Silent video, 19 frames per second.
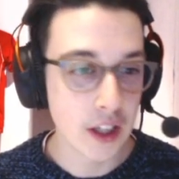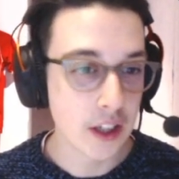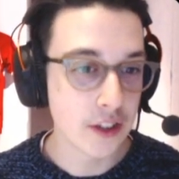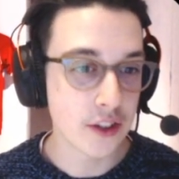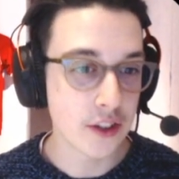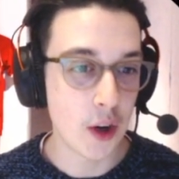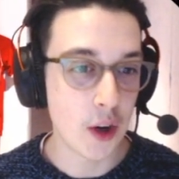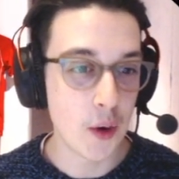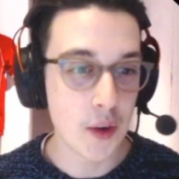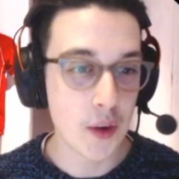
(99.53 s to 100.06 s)

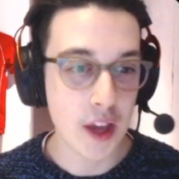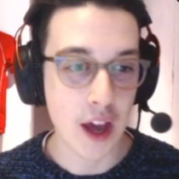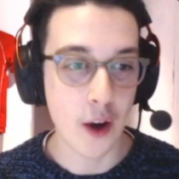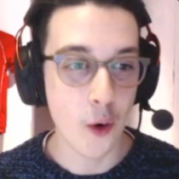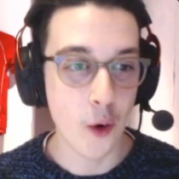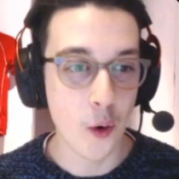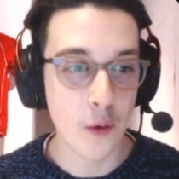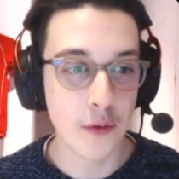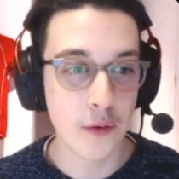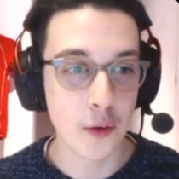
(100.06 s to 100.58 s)
So yeah,
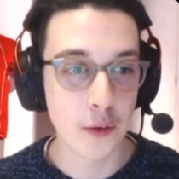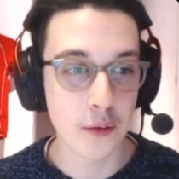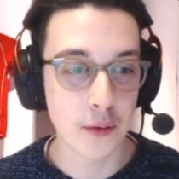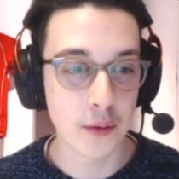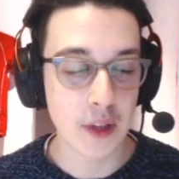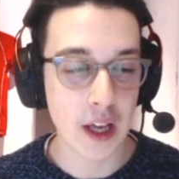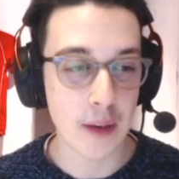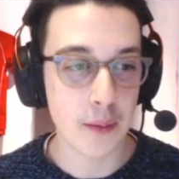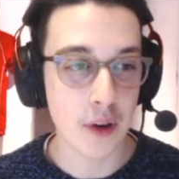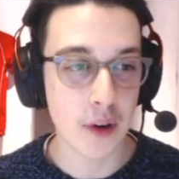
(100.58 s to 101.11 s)
awful from
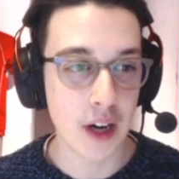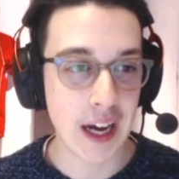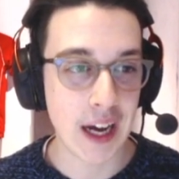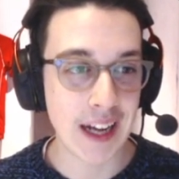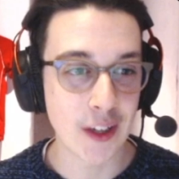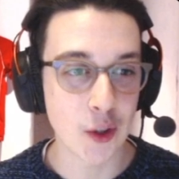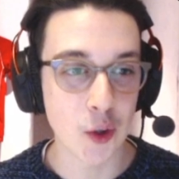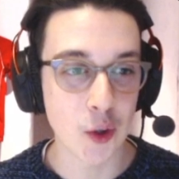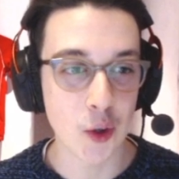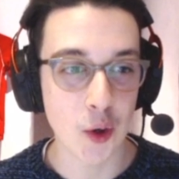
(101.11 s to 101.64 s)
Kepa
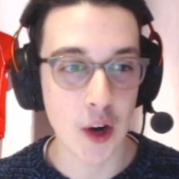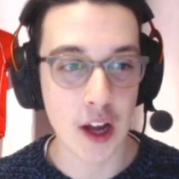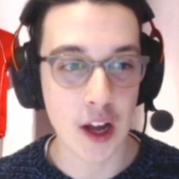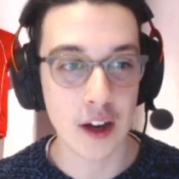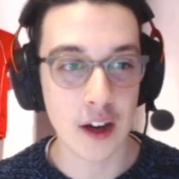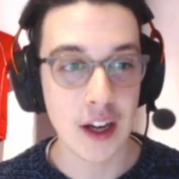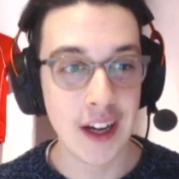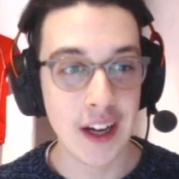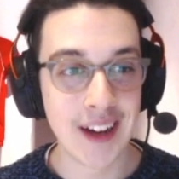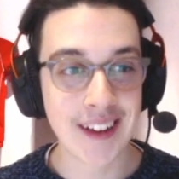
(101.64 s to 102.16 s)
and
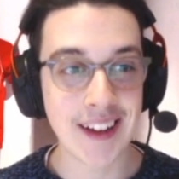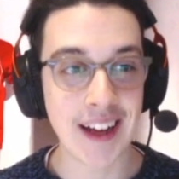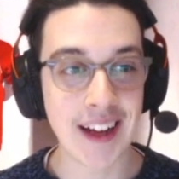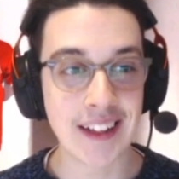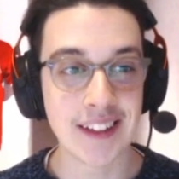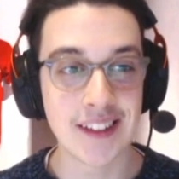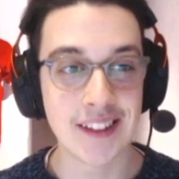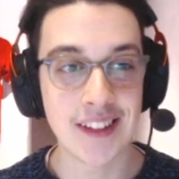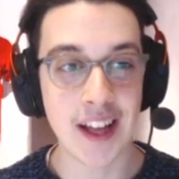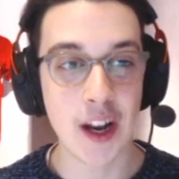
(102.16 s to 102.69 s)
Cucurella.
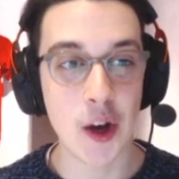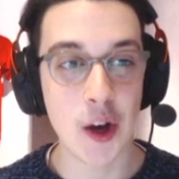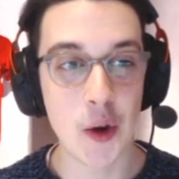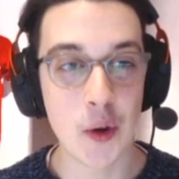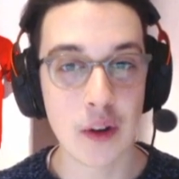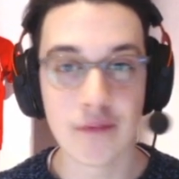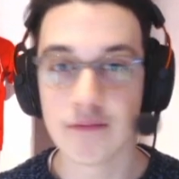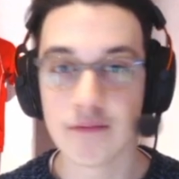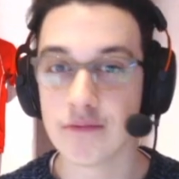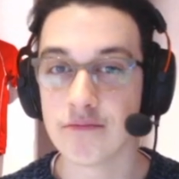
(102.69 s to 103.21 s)
Cancelo,
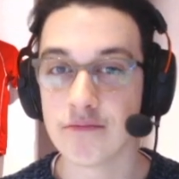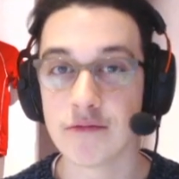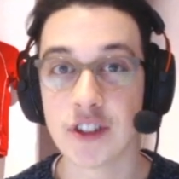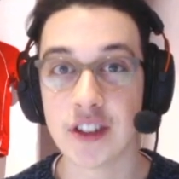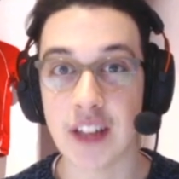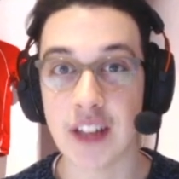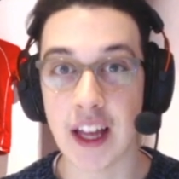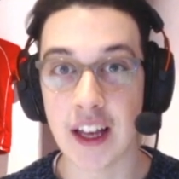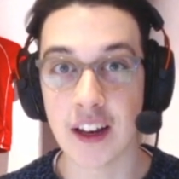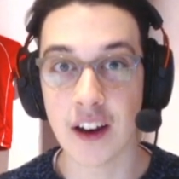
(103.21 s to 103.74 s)

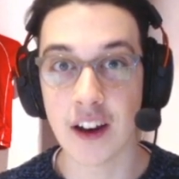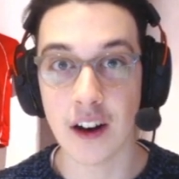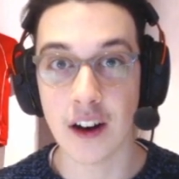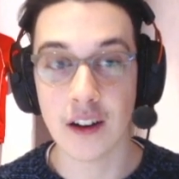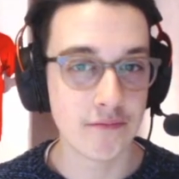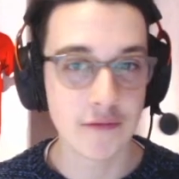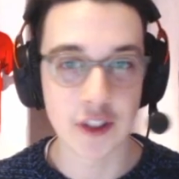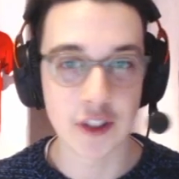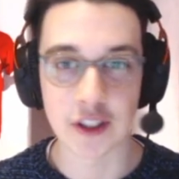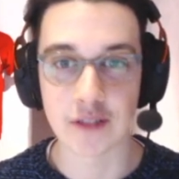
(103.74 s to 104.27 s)
stinker,
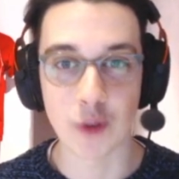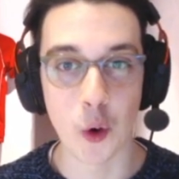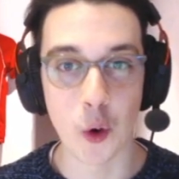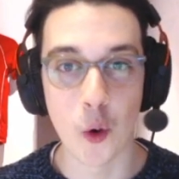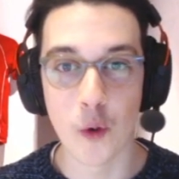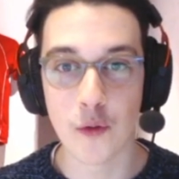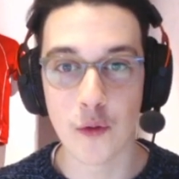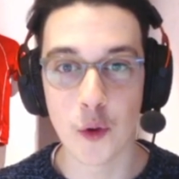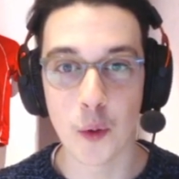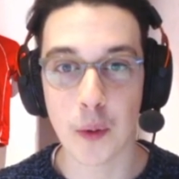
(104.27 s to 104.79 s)
just
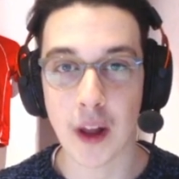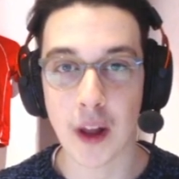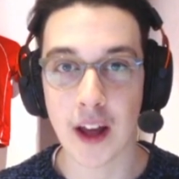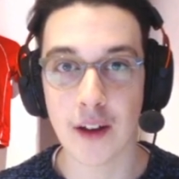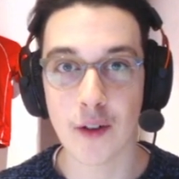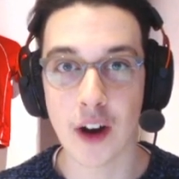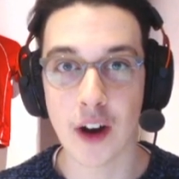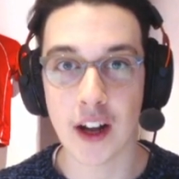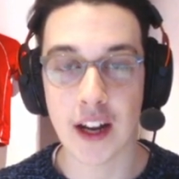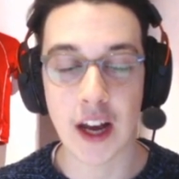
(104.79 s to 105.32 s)
awful player
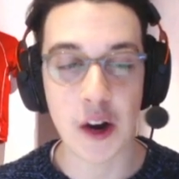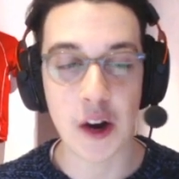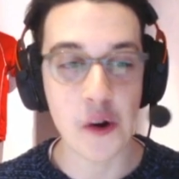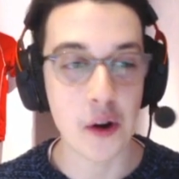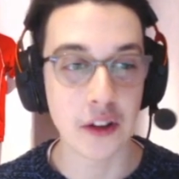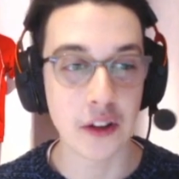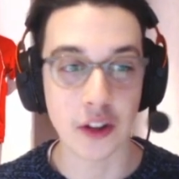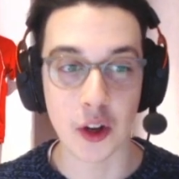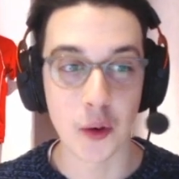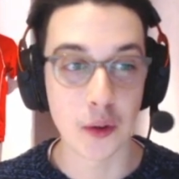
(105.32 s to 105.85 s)
right now.
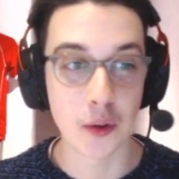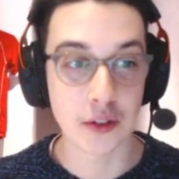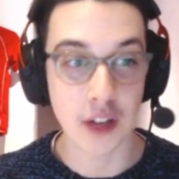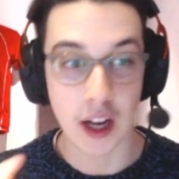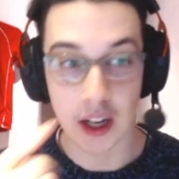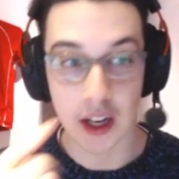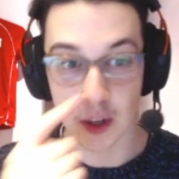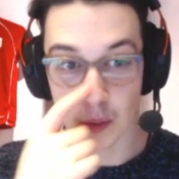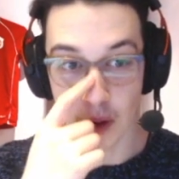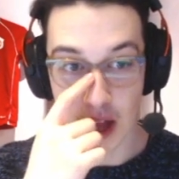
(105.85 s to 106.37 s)
I don't know what's
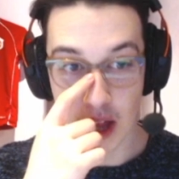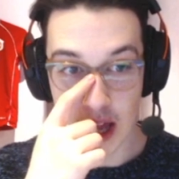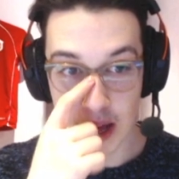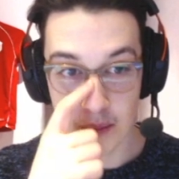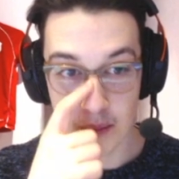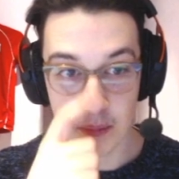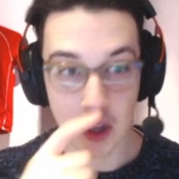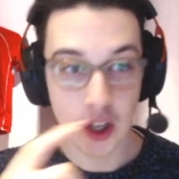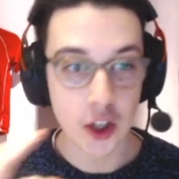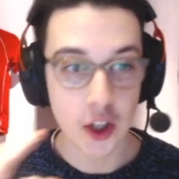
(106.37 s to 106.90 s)
going on with
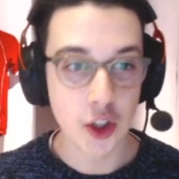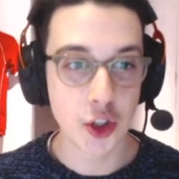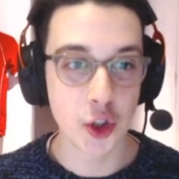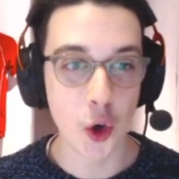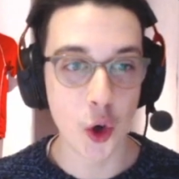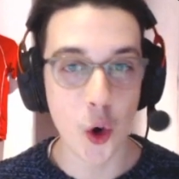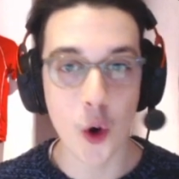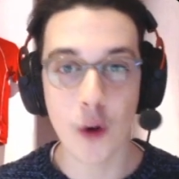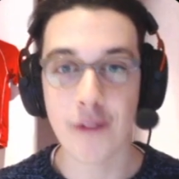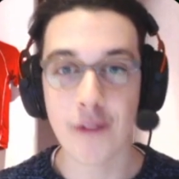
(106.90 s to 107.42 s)
him.
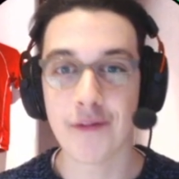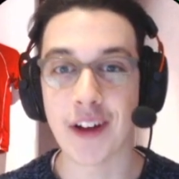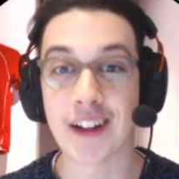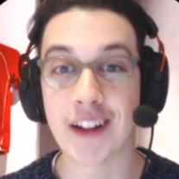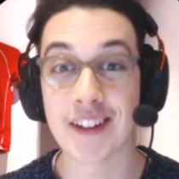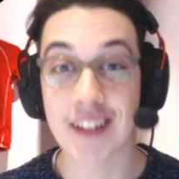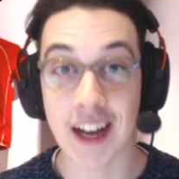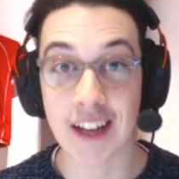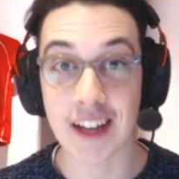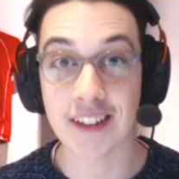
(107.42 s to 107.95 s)
Shaw,
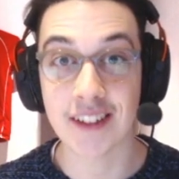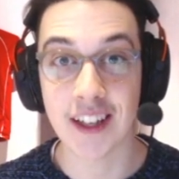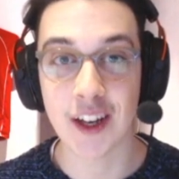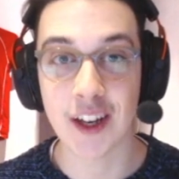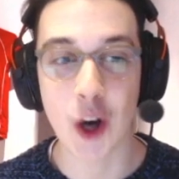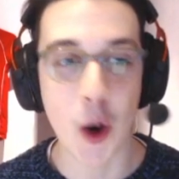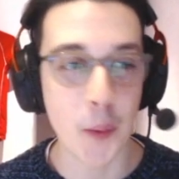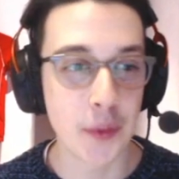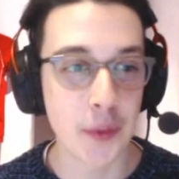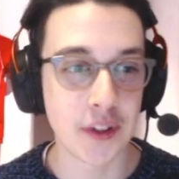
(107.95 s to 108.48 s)
fantastic,
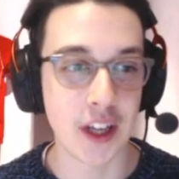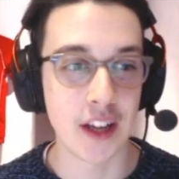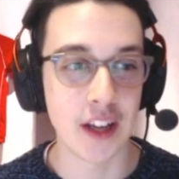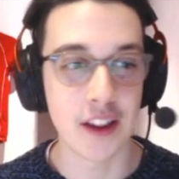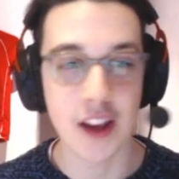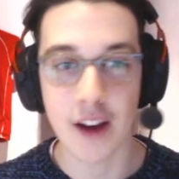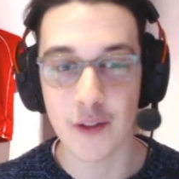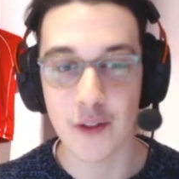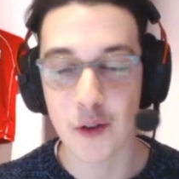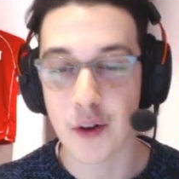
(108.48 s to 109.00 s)
opposite of
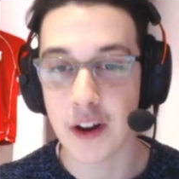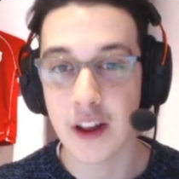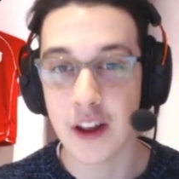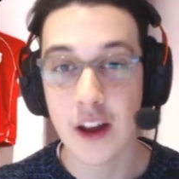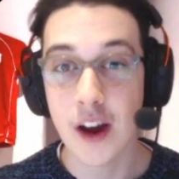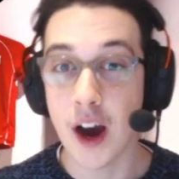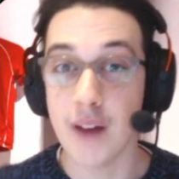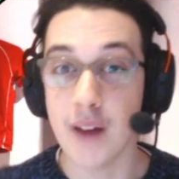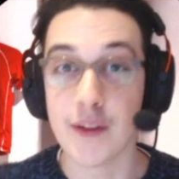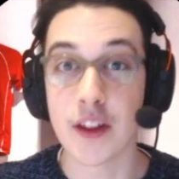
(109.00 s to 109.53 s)
the
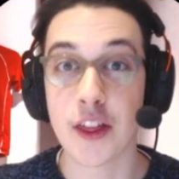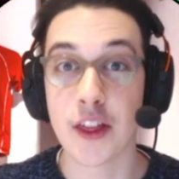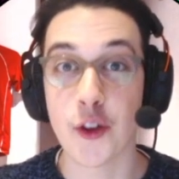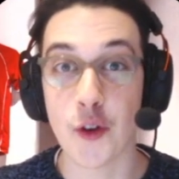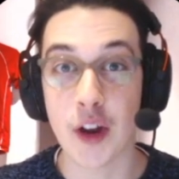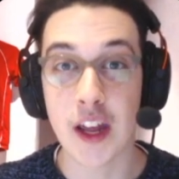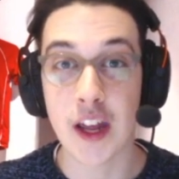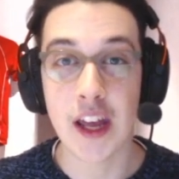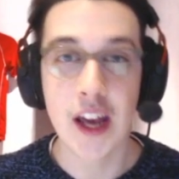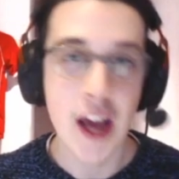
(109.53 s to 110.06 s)
other
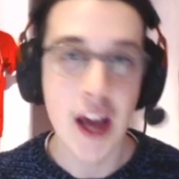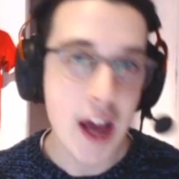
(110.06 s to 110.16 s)
three.